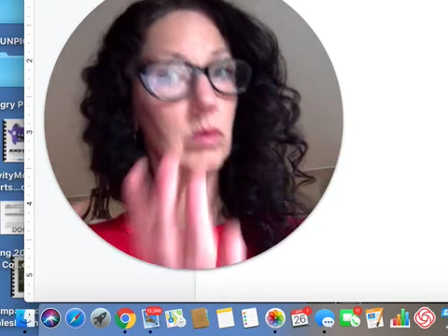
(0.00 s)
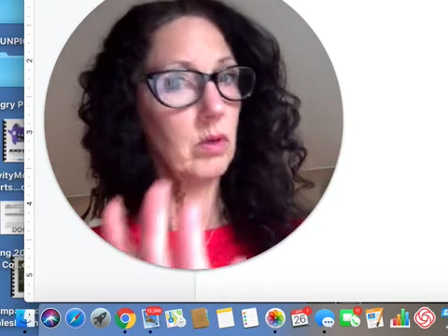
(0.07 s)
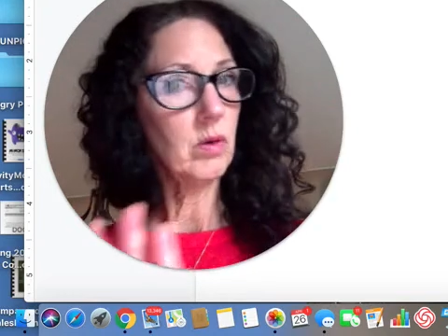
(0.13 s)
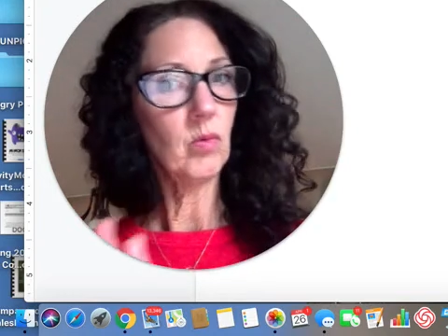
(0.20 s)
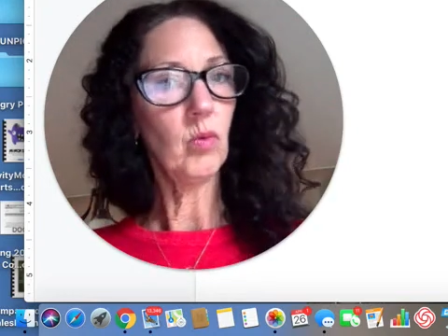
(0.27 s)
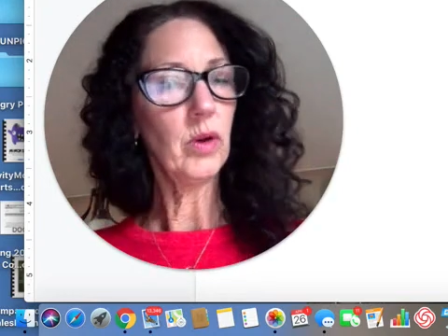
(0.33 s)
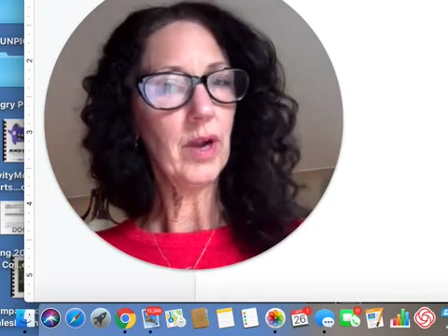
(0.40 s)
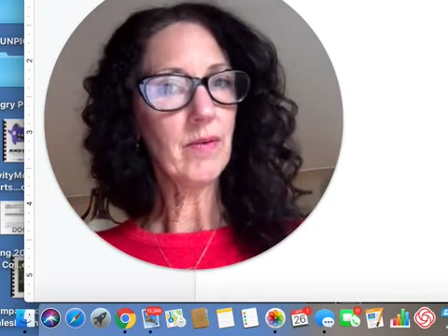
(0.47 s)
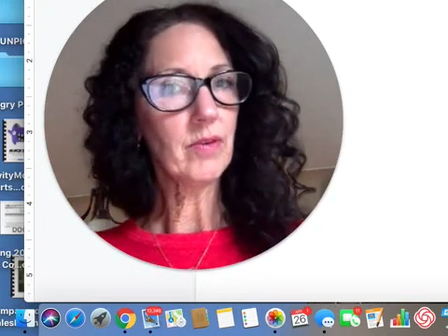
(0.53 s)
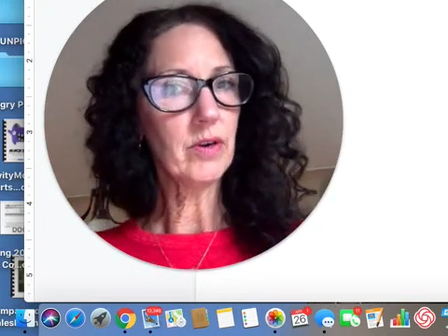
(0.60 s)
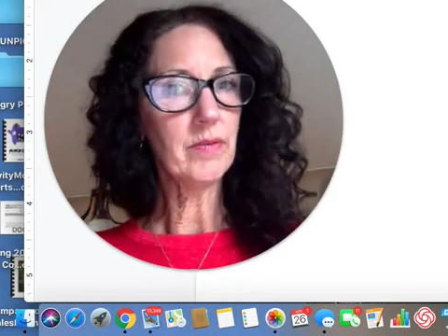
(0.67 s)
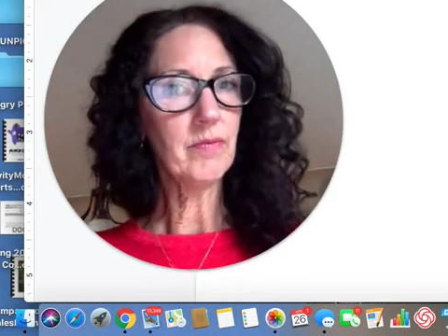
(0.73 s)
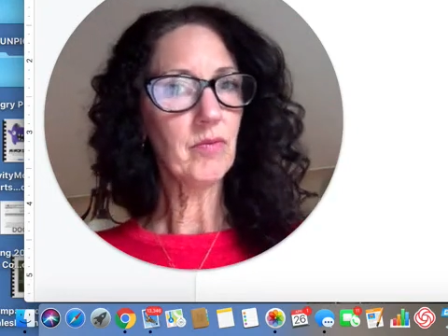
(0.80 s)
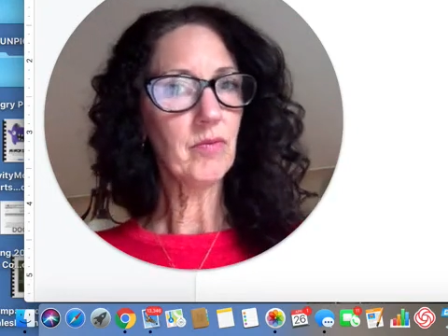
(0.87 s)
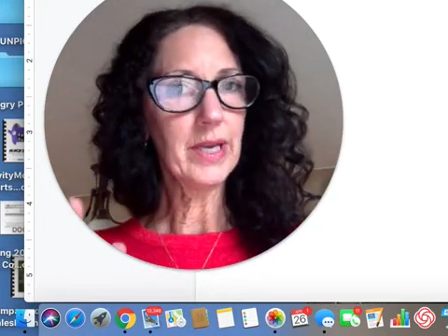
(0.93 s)
whatever
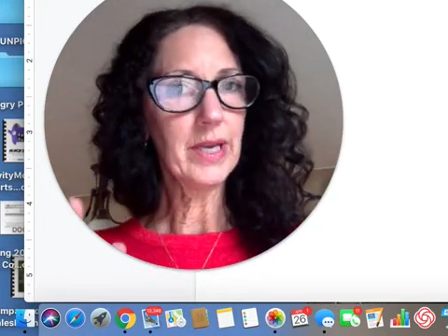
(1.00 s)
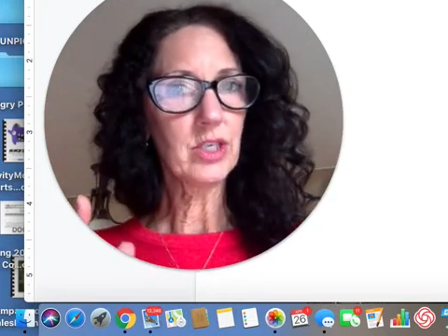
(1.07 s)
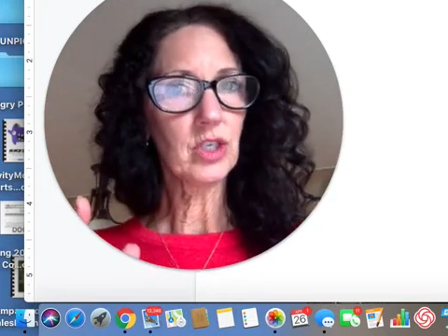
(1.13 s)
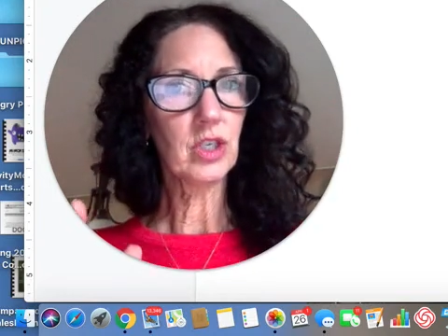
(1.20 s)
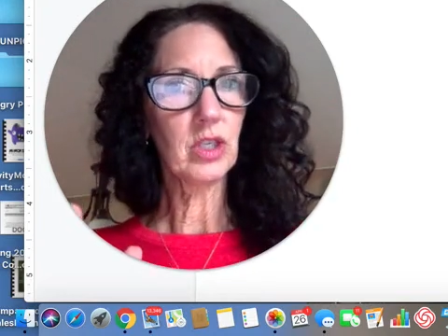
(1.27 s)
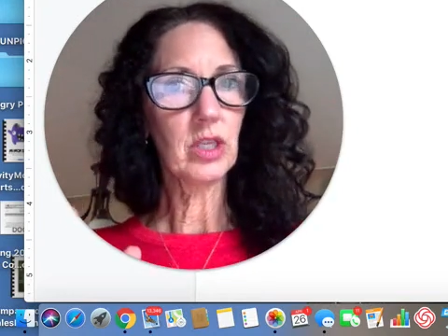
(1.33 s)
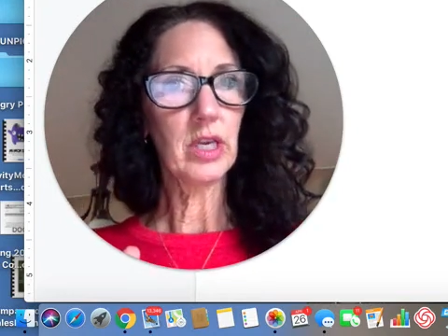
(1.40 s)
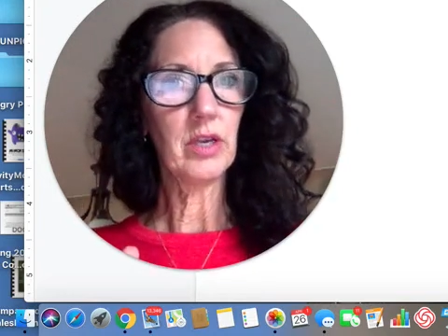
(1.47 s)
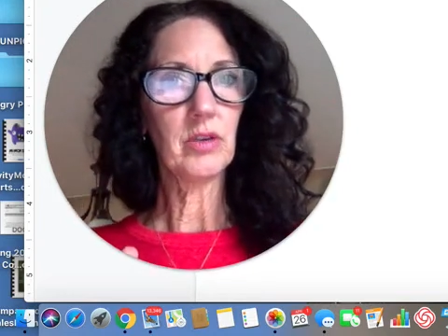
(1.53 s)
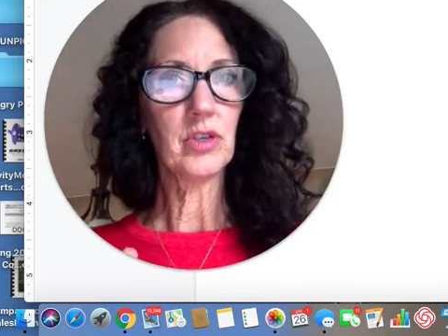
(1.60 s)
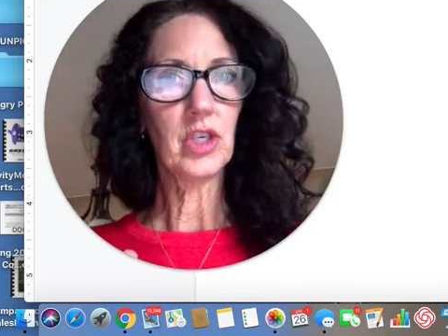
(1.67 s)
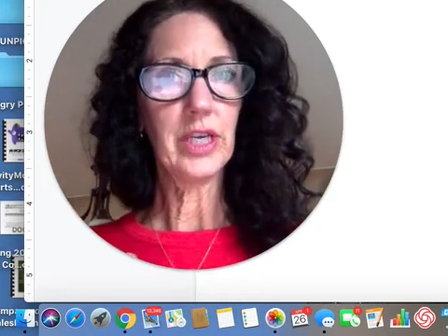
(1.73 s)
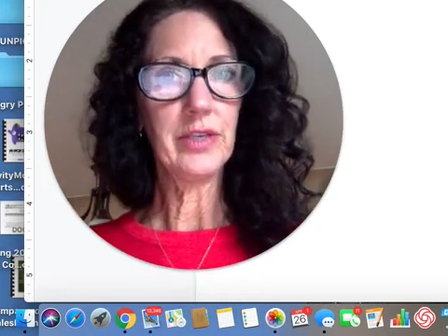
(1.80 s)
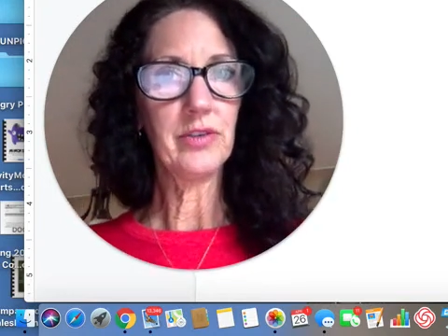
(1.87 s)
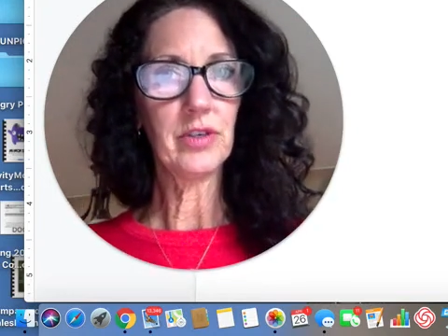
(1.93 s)
information that you're
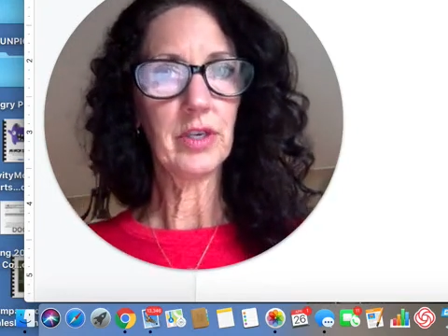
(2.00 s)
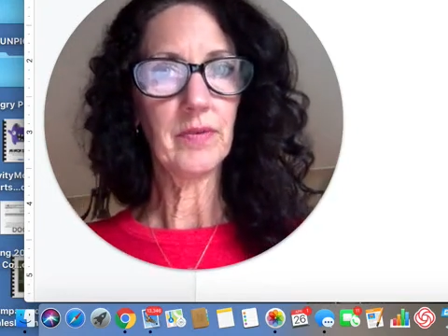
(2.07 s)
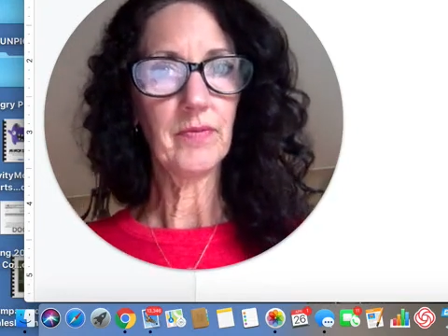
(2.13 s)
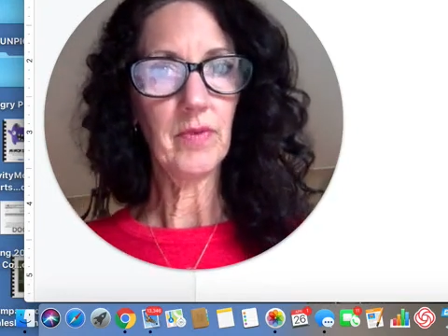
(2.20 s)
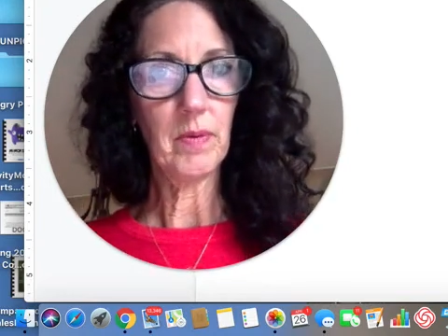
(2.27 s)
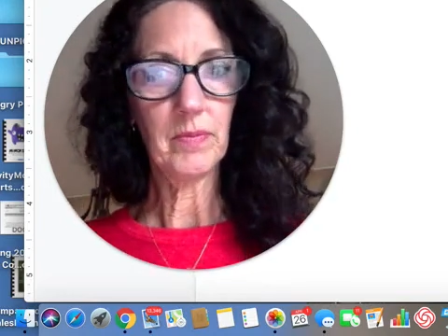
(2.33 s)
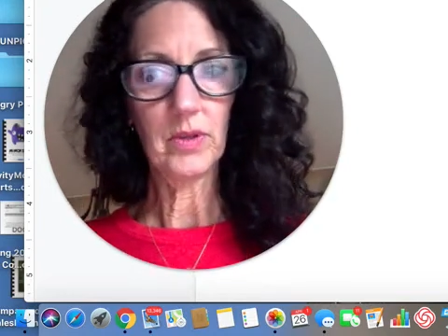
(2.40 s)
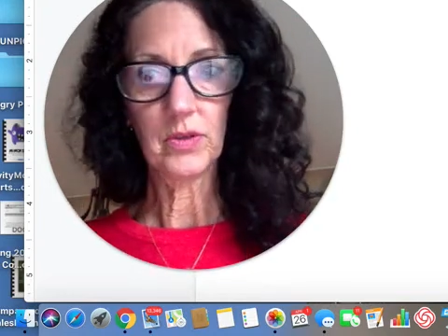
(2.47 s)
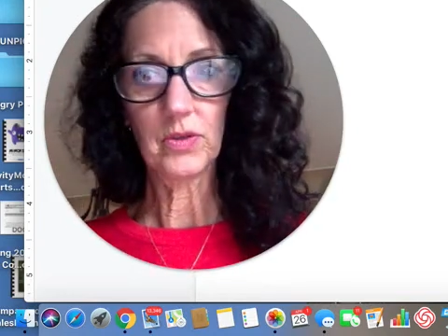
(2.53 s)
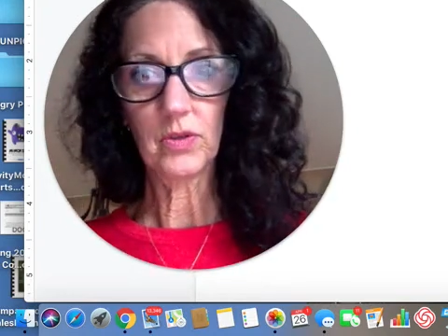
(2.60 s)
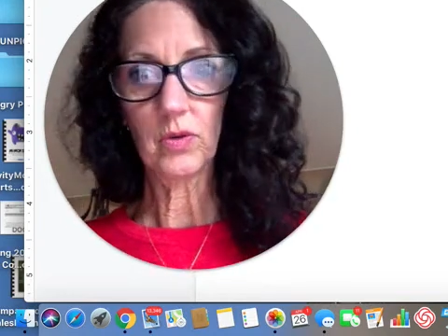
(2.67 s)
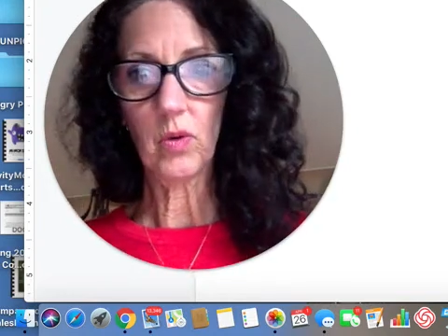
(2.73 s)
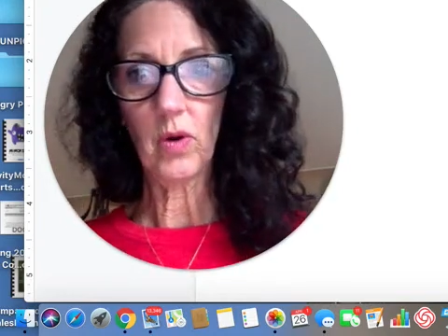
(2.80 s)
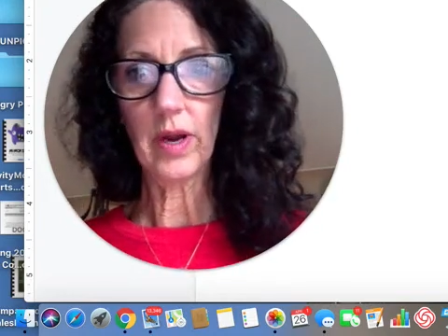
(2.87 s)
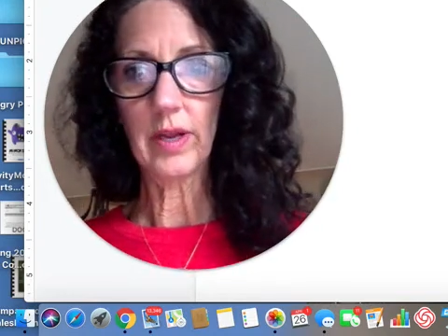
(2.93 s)
changing from the
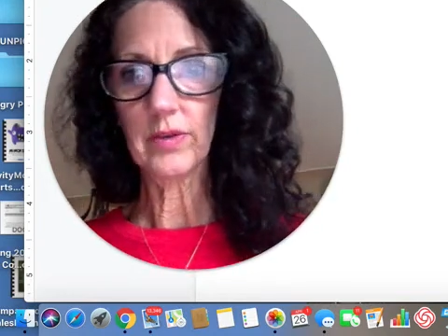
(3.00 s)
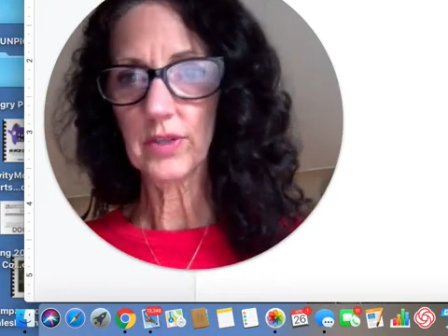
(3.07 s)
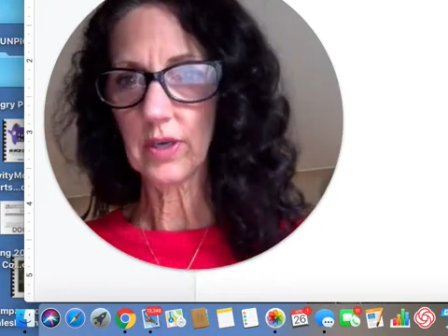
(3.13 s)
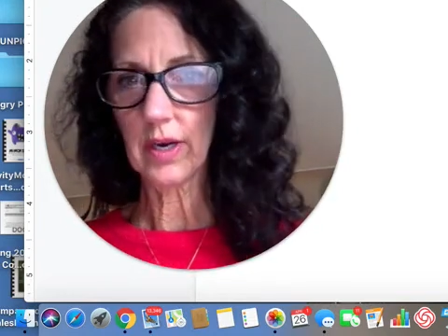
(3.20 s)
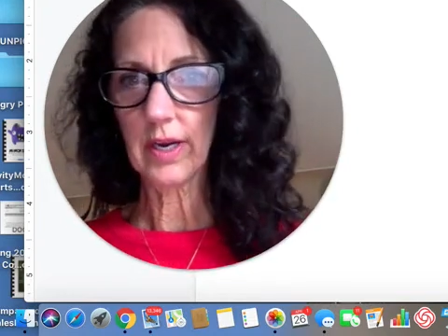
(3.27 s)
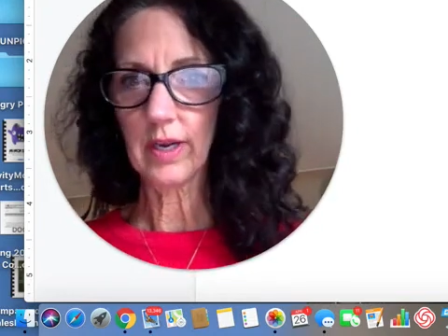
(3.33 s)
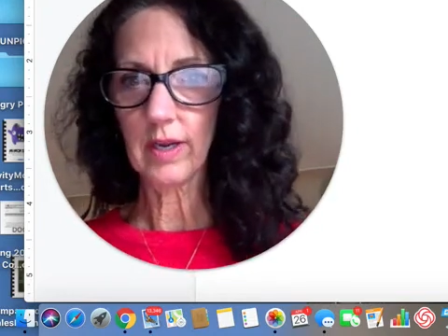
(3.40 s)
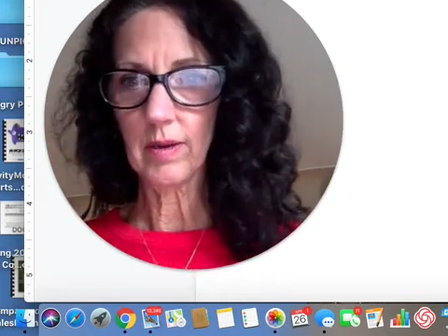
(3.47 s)
story, sorry,